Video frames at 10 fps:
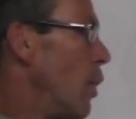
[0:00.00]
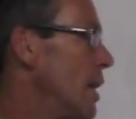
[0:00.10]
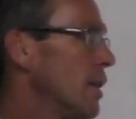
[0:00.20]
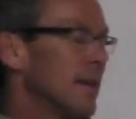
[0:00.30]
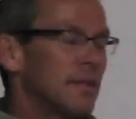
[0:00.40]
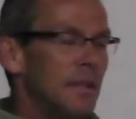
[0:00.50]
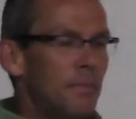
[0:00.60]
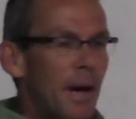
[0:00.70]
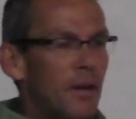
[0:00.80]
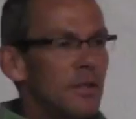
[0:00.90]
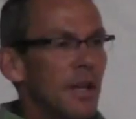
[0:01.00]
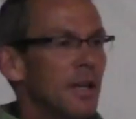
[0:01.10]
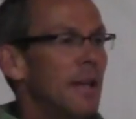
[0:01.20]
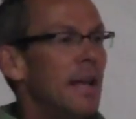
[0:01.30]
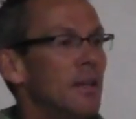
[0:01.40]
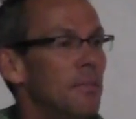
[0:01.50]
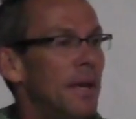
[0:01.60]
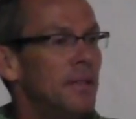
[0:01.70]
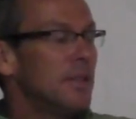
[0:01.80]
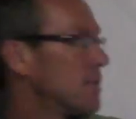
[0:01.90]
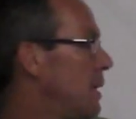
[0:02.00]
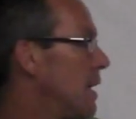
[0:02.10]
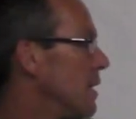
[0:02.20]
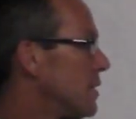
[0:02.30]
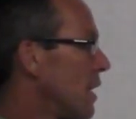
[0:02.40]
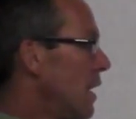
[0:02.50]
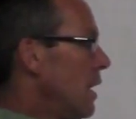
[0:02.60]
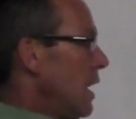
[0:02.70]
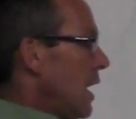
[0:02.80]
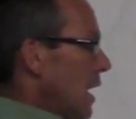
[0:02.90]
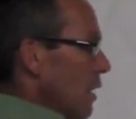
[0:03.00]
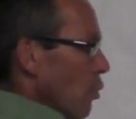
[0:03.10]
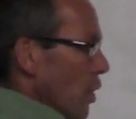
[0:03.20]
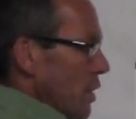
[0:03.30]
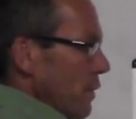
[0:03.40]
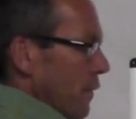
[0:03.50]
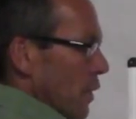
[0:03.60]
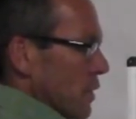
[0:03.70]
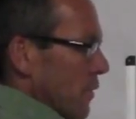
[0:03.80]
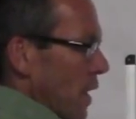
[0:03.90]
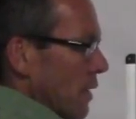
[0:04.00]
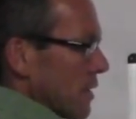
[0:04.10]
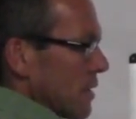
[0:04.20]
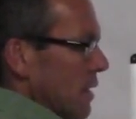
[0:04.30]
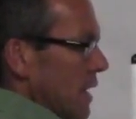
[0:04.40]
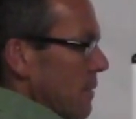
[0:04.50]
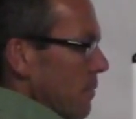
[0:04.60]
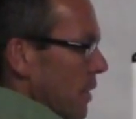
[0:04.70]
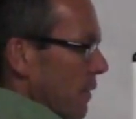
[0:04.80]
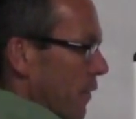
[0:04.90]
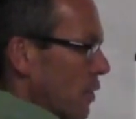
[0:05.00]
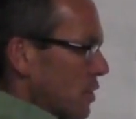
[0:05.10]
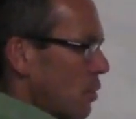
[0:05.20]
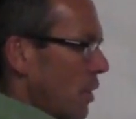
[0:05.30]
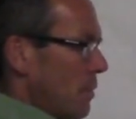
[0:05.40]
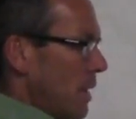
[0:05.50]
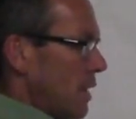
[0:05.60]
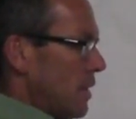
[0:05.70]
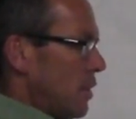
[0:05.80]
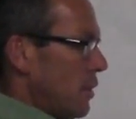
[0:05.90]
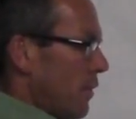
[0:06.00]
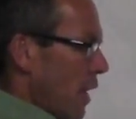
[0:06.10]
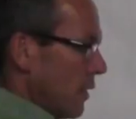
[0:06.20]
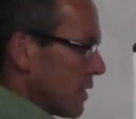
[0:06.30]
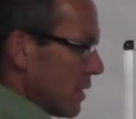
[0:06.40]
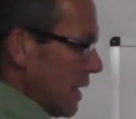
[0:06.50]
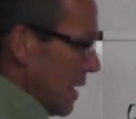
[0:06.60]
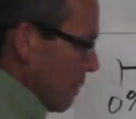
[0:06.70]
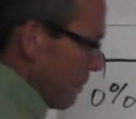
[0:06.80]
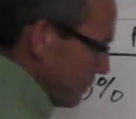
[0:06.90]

We look at sleep patterns on a daily basis because when you first fall asleep, the first 20 minutes that you fall asleep,